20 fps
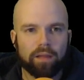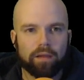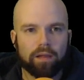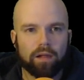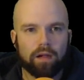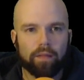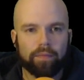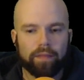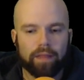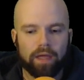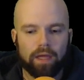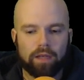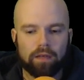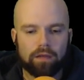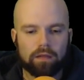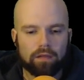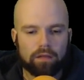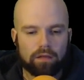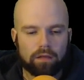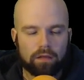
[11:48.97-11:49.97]
and then
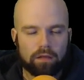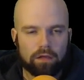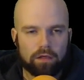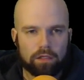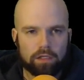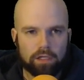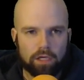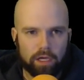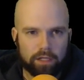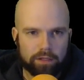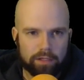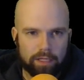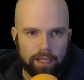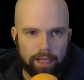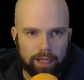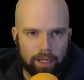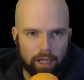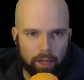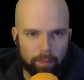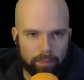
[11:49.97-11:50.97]
cut
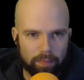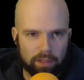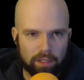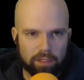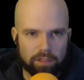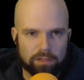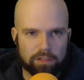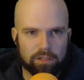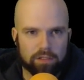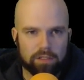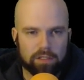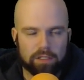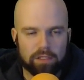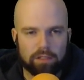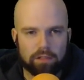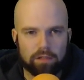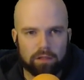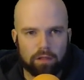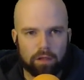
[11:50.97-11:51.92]
that up into the